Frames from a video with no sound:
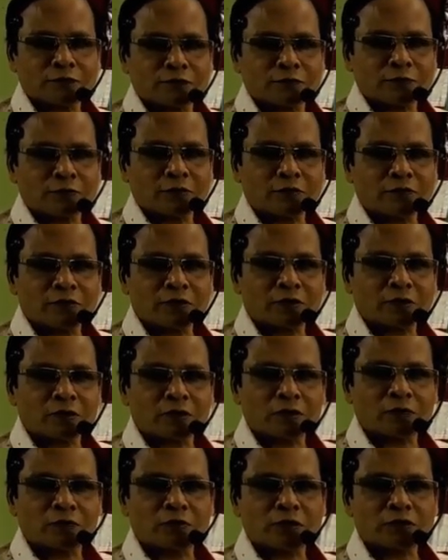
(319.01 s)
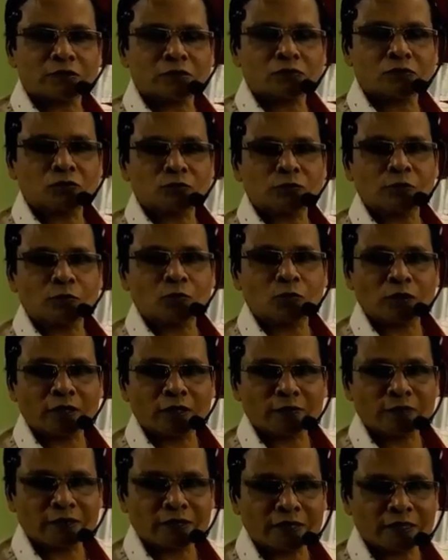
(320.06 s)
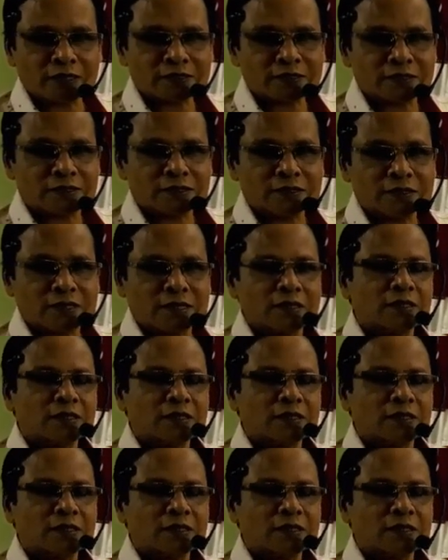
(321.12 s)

is formed between the carboxyl group of one amino acid